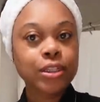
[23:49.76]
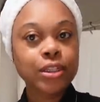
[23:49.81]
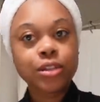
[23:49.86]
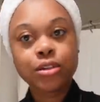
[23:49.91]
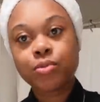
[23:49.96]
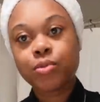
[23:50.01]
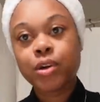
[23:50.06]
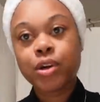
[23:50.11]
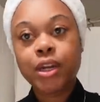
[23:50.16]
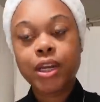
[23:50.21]

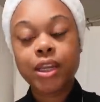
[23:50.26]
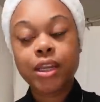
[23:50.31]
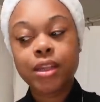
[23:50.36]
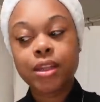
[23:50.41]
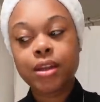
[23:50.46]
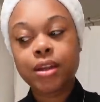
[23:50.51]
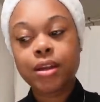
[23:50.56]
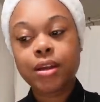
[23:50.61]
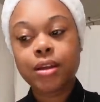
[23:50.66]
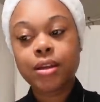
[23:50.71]
since we're
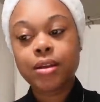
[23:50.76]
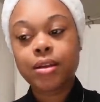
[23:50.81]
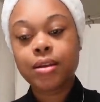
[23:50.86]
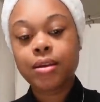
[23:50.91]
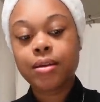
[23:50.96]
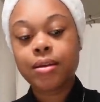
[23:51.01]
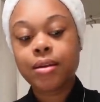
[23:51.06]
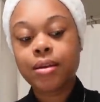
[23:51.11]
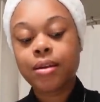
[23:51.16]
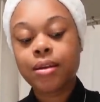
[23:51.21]

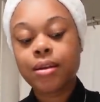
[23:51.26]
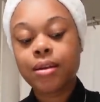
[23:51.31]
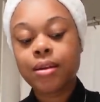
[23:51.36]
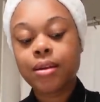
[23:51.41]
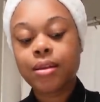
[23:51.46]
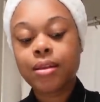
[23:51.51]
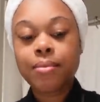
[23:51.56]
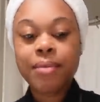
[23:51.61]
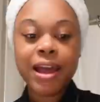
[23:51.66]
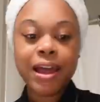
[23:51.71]

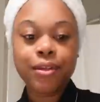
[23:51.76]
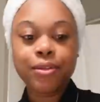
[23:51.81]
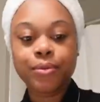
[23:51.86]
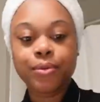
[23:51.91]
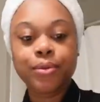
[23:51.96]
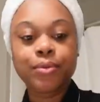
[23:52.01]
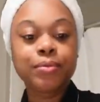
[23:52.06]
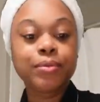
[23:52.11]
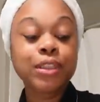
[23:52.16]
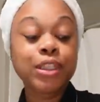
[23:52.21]
in the
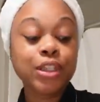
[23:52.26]
bathroom.